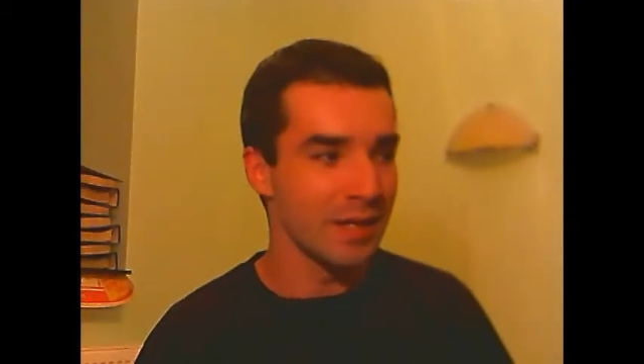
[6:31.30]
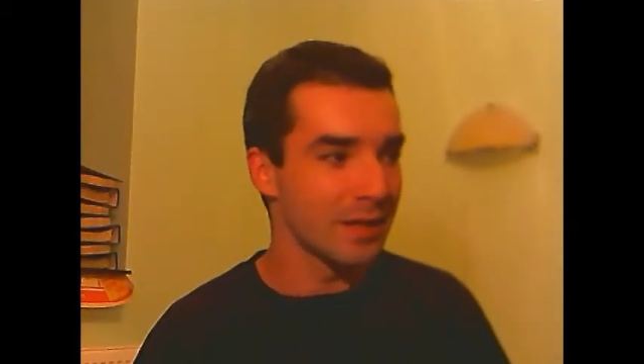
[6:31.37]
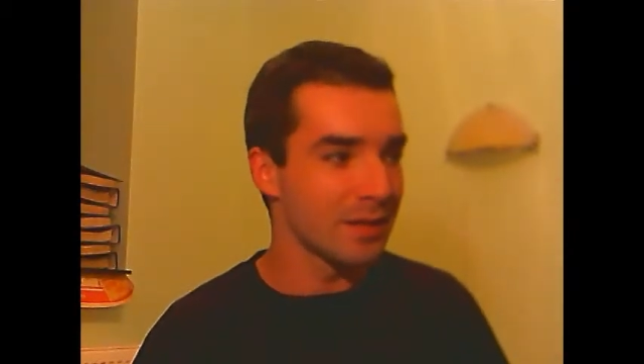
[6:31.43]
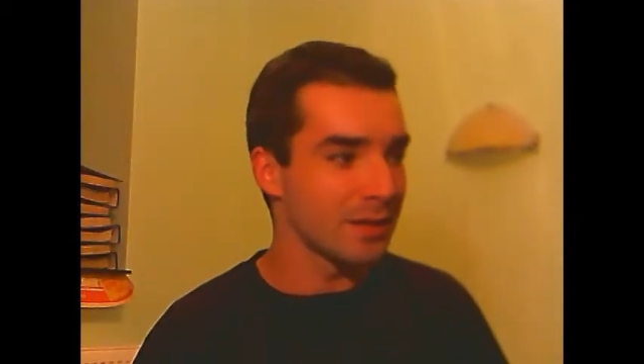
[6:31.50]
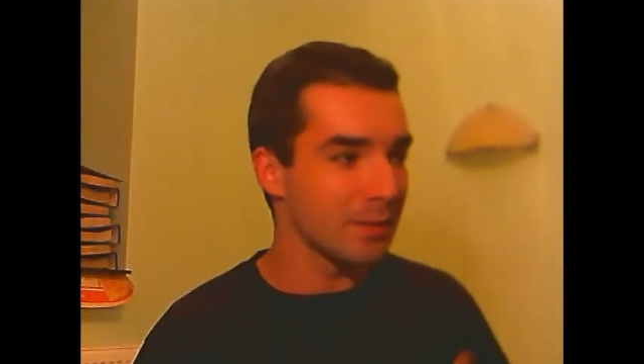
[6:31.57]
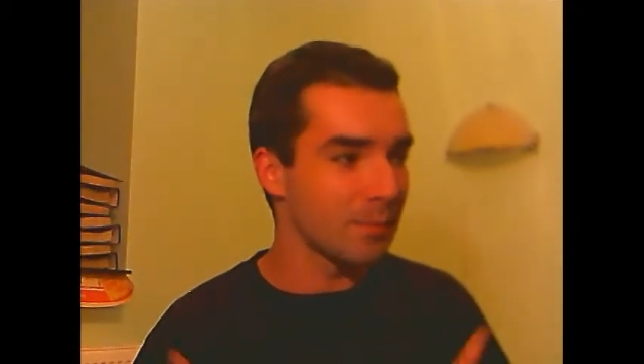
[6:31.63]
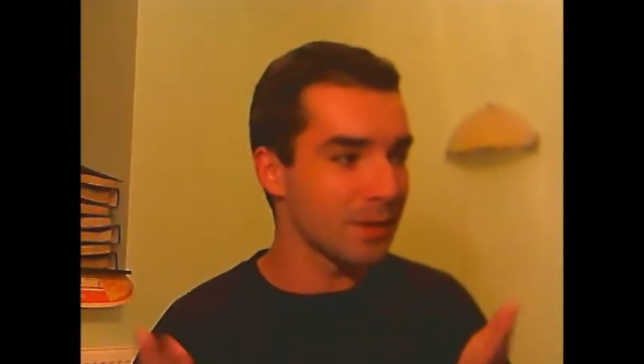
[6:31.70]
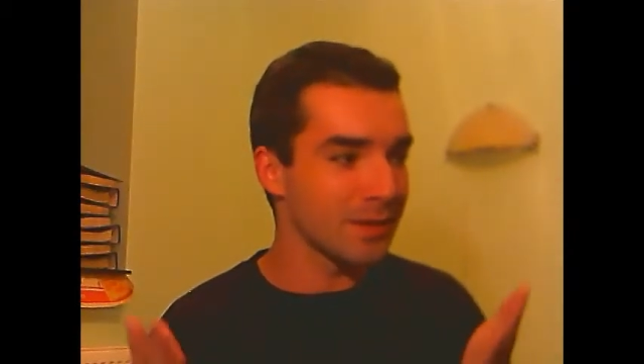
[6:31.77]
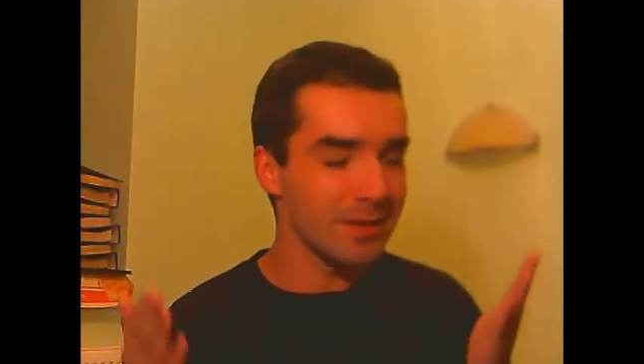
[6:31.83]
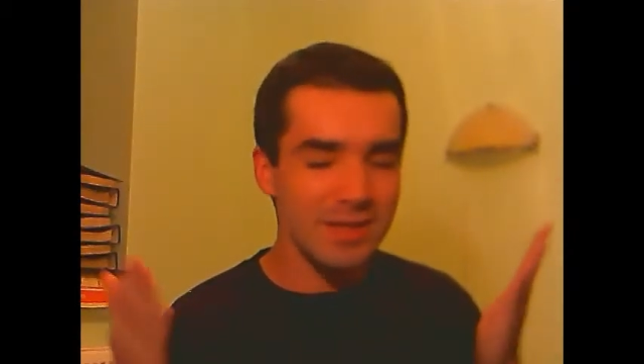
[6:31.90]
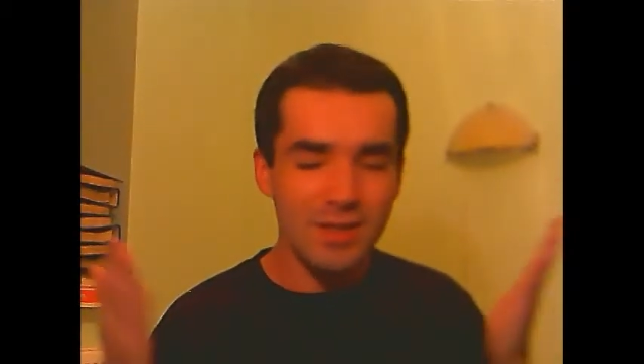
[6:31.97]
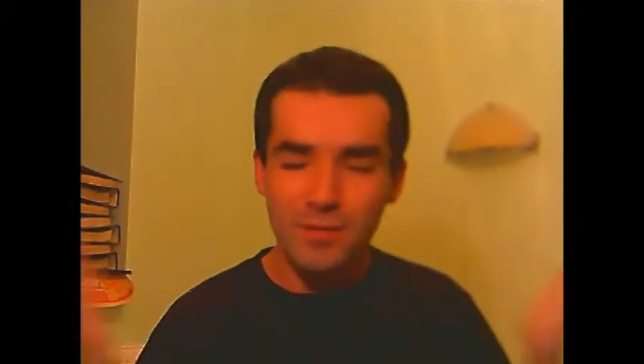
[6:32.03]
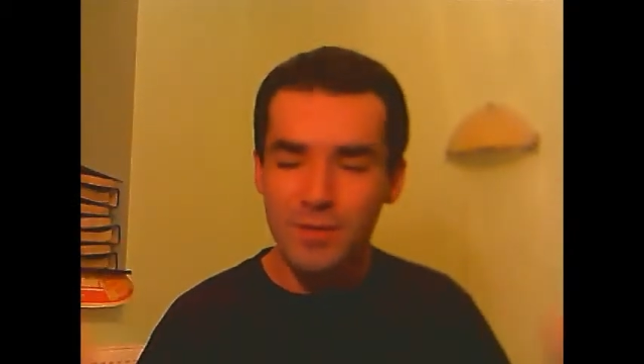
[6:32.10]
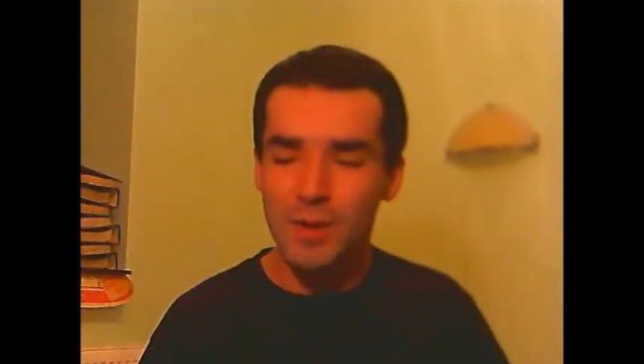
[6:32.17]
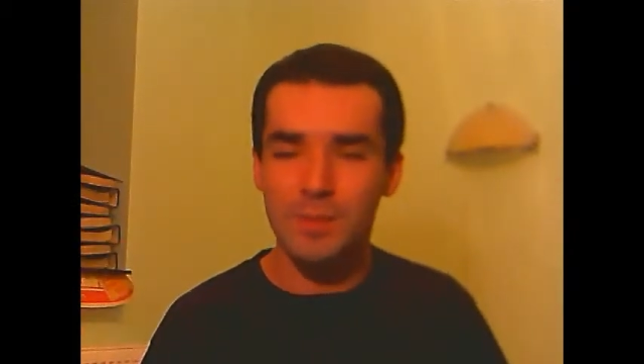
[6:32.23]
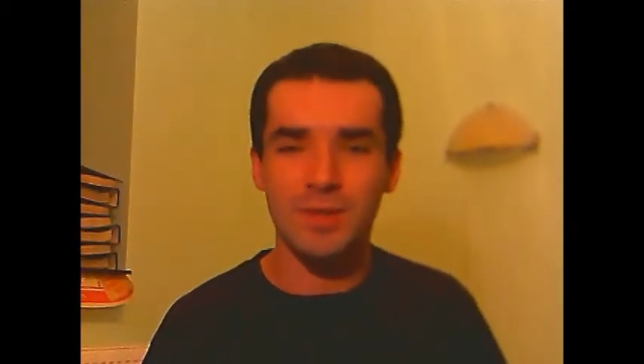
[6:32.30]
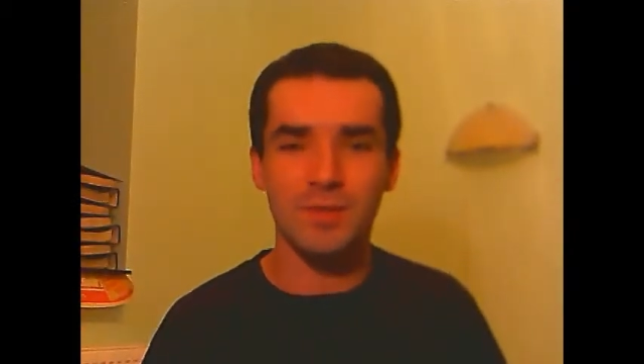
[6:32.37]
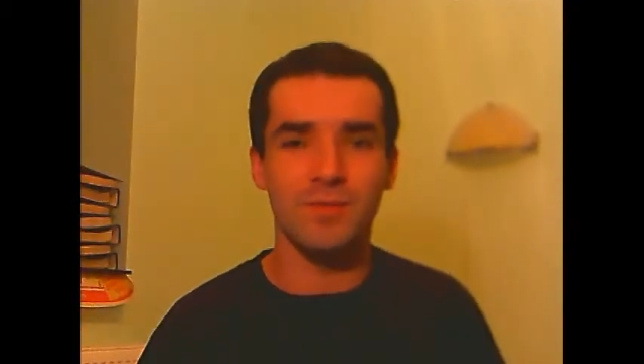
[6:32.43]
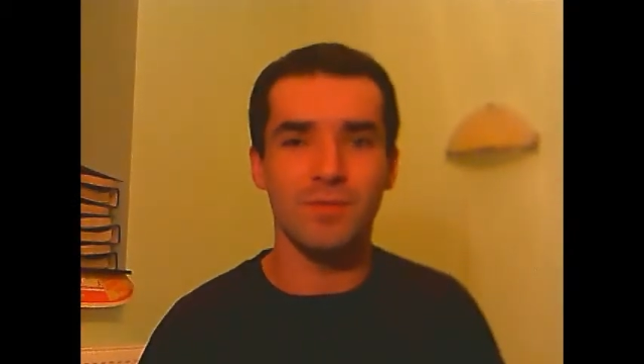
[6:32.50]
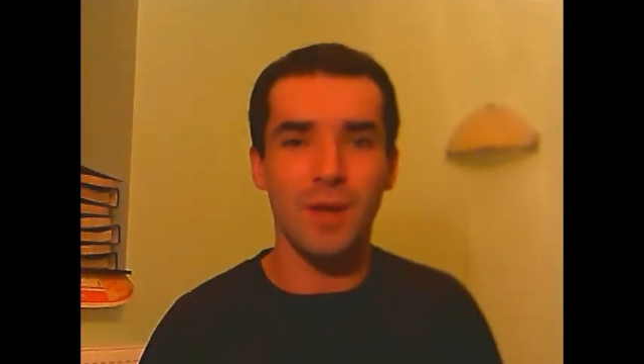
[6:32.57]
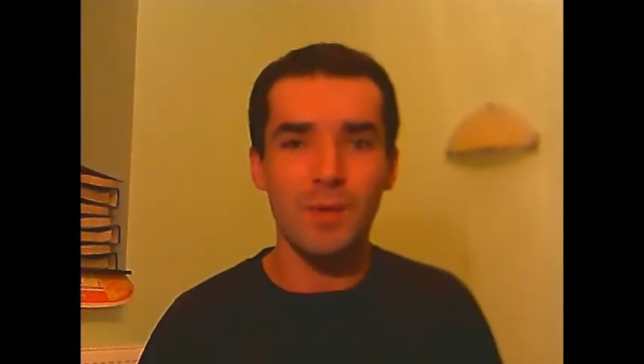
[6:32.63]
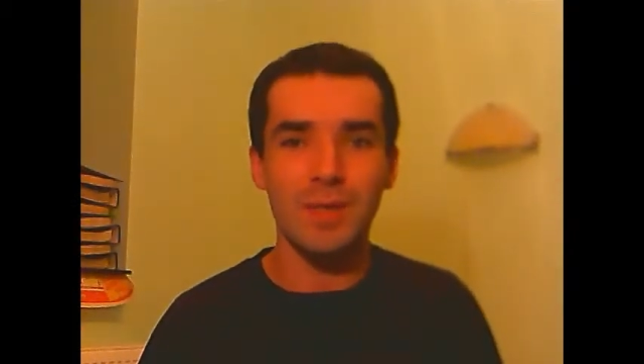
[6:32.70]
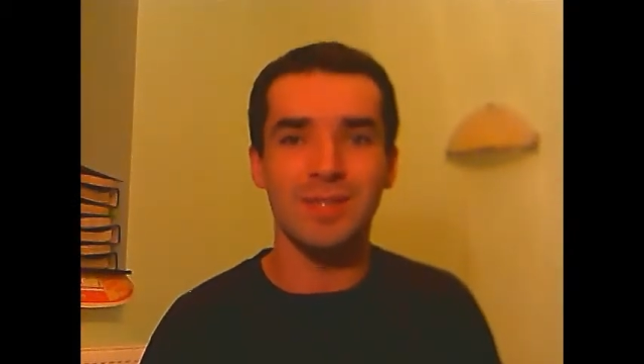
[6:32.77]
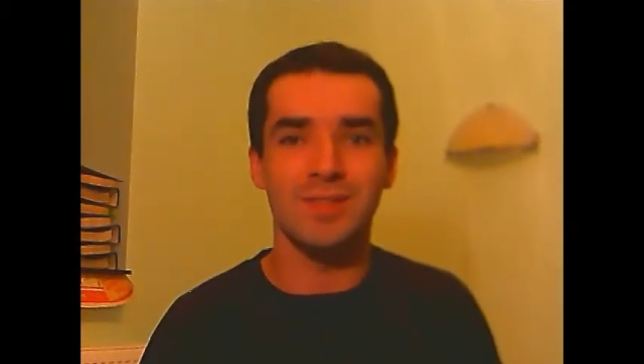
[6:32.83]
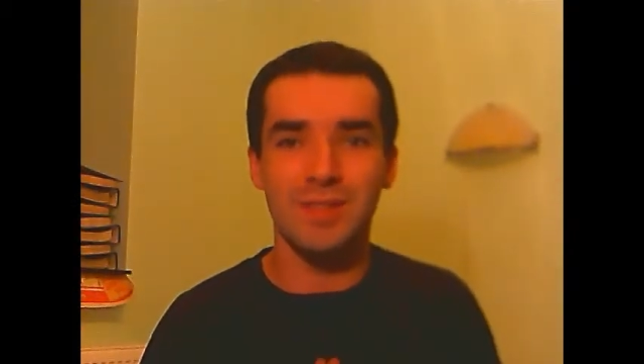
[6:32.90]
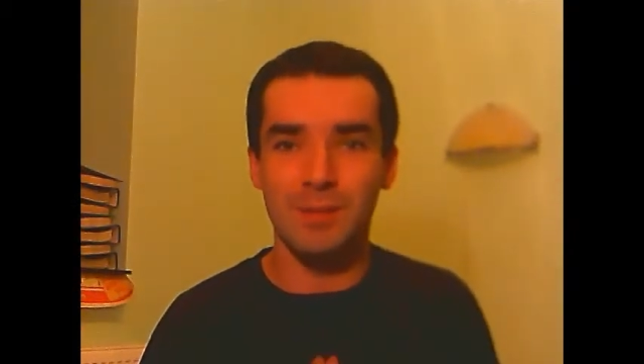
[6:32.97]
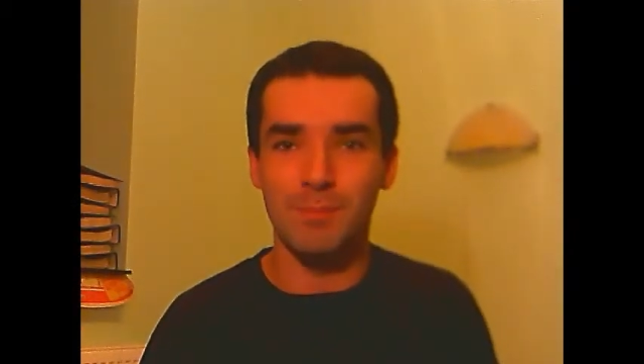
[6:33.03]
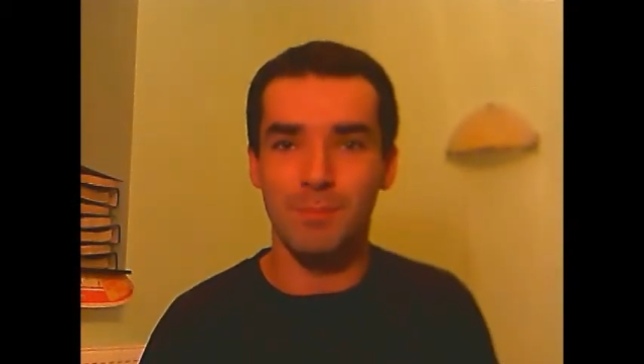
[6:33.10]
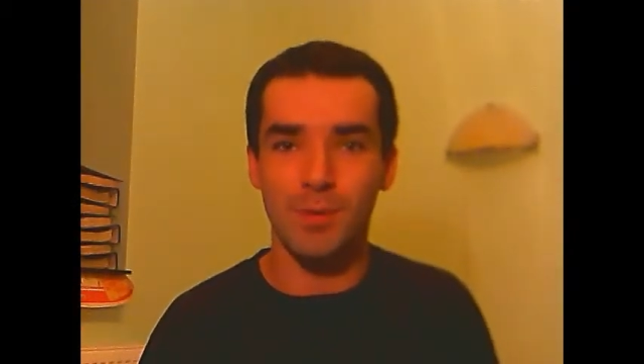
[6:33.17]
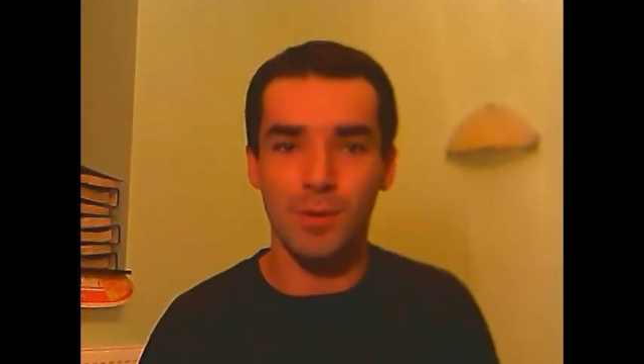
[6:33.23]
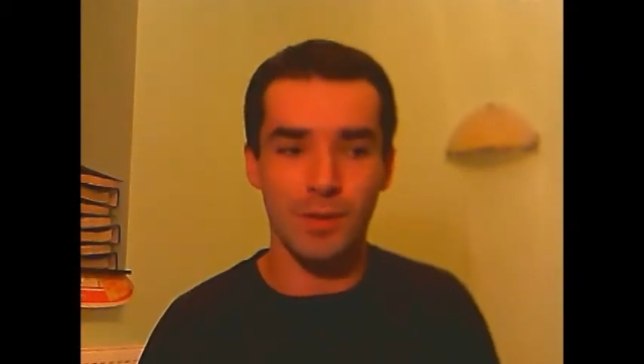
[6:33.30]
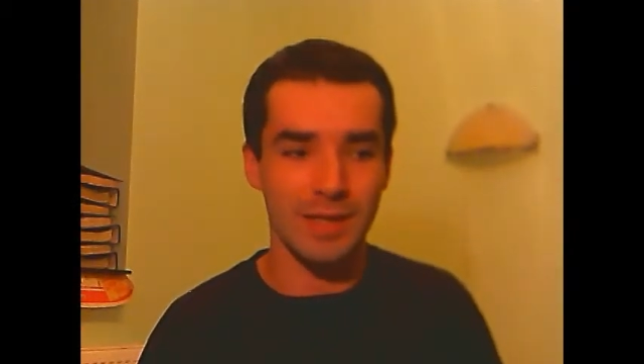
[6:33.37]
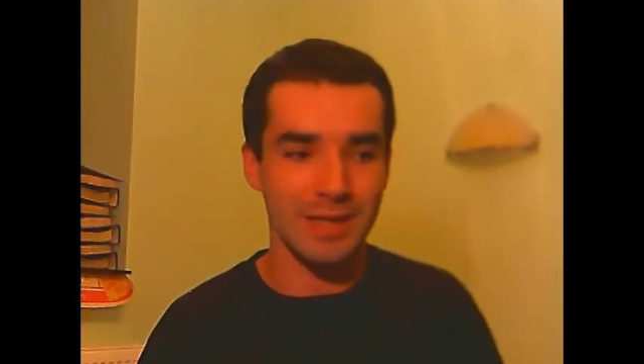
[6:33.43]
But this film is very simple.